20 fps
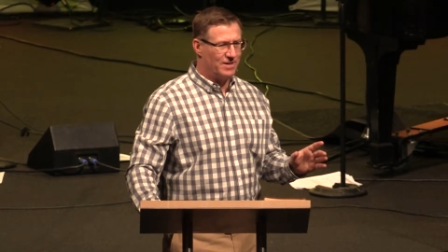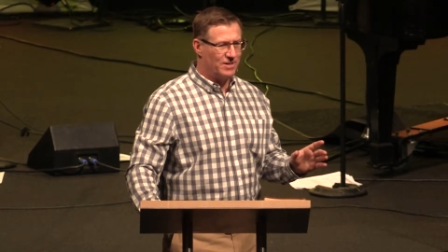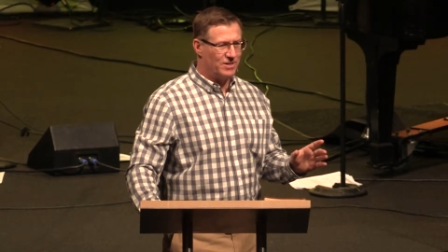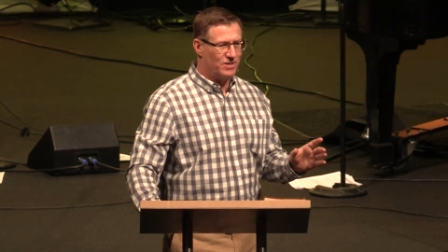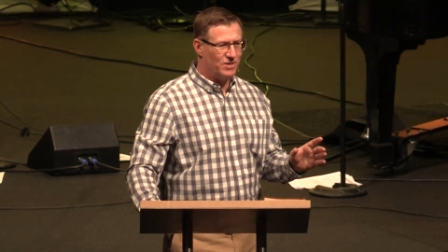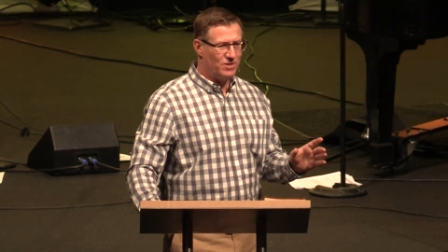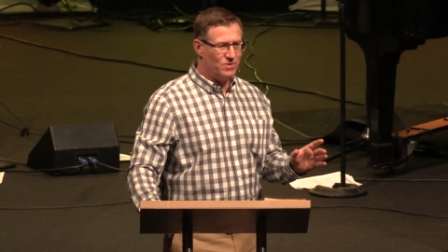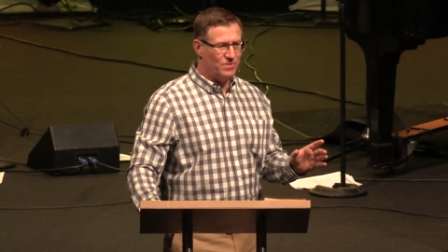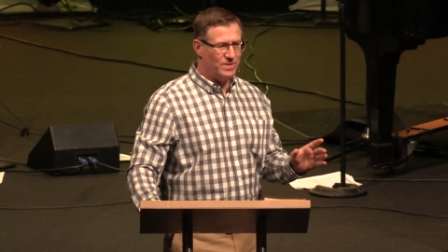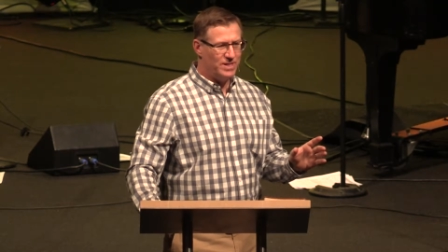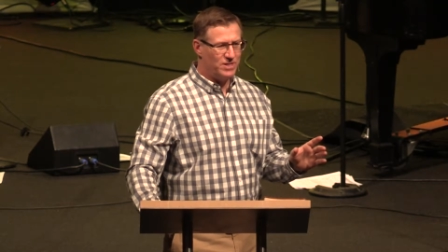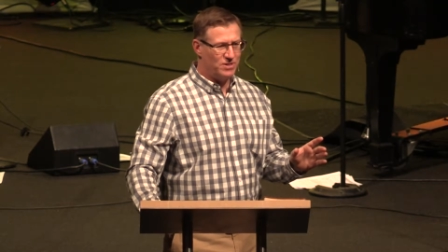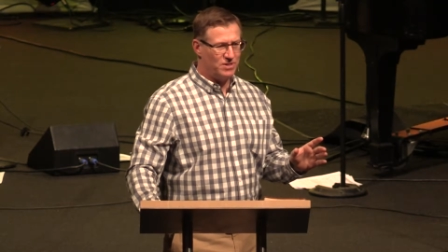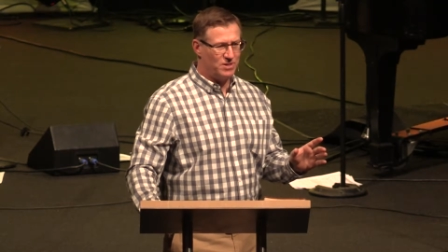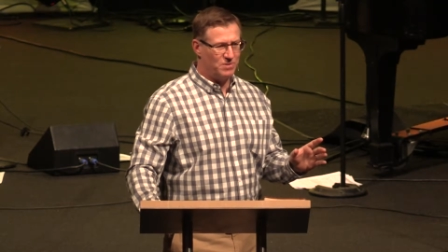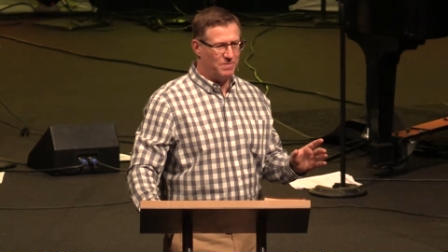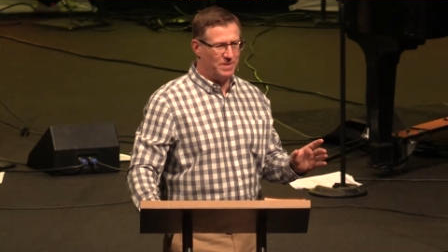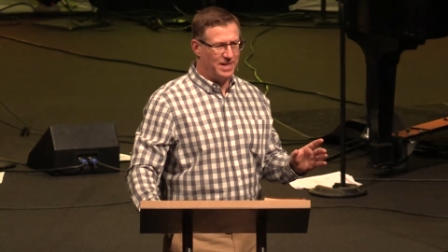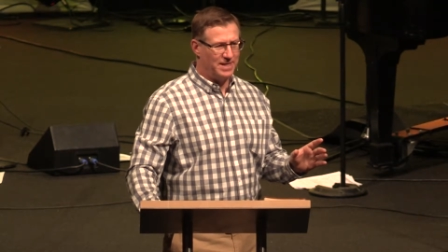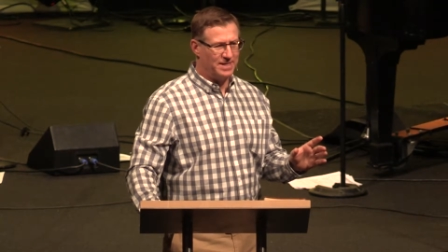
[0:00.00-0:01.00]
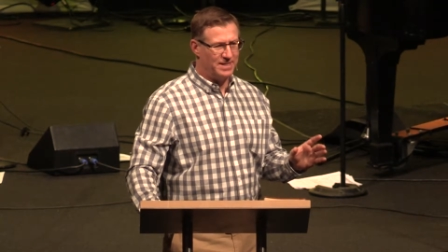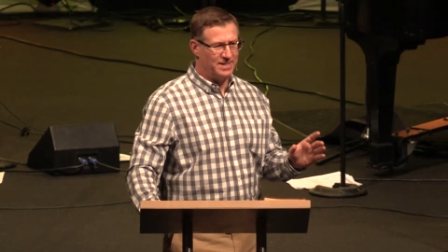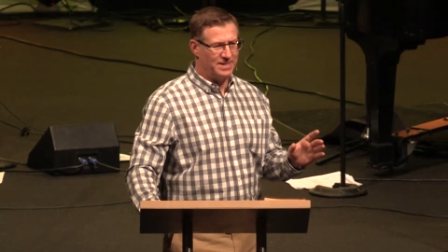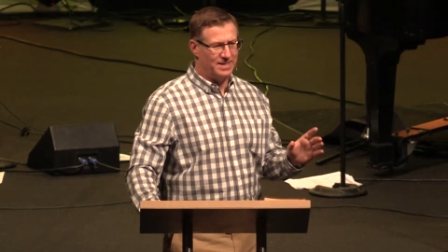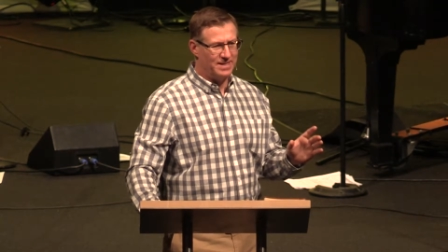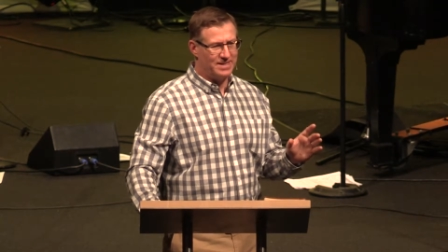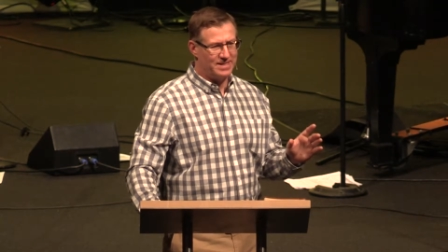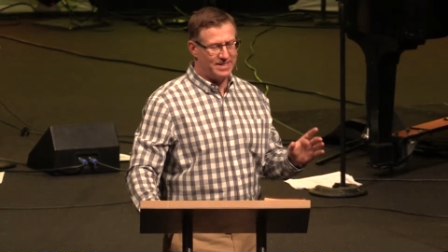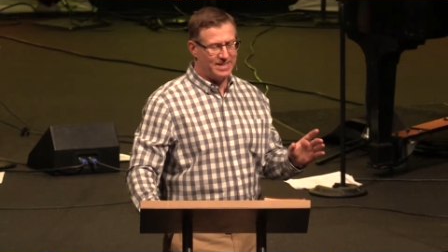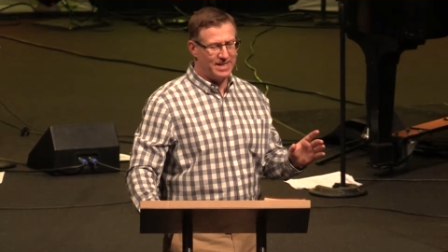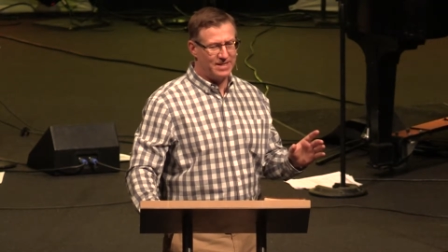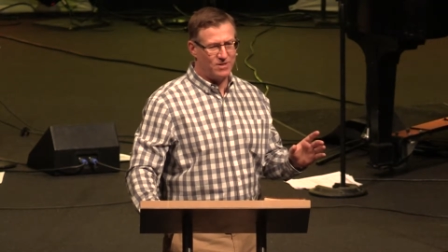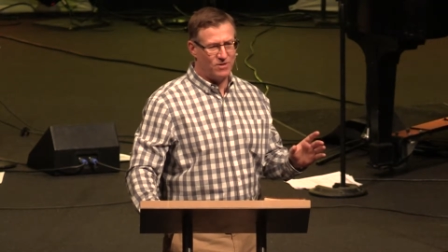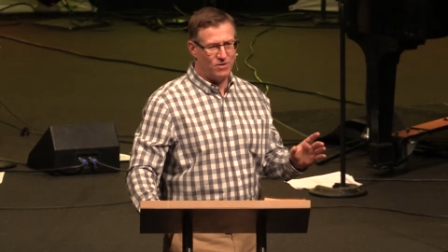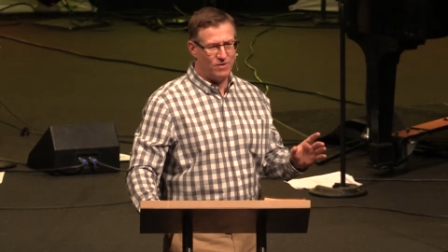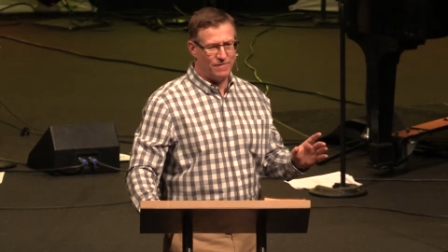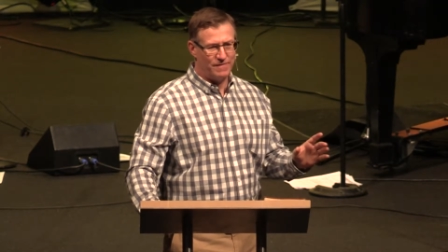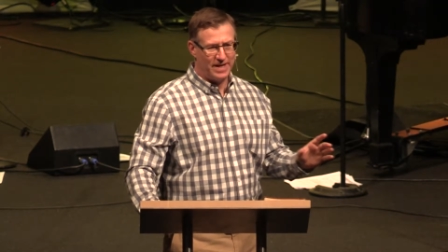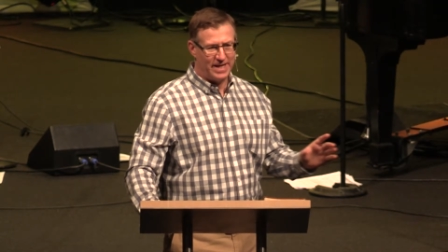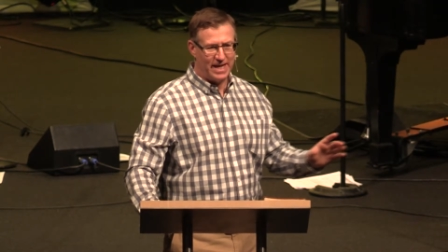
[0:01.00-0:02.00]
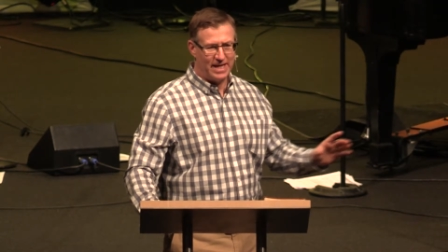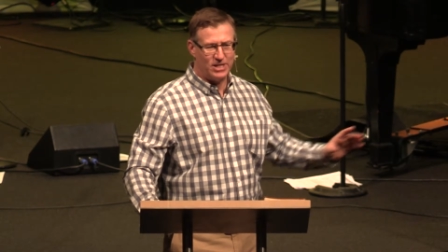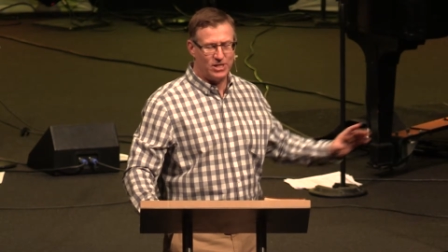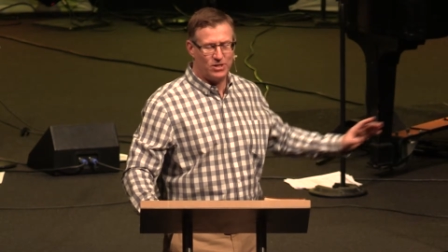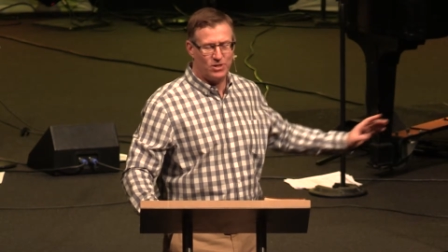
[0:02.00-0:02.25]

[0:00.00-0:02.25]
couldn't we just spend instead the whole vacation?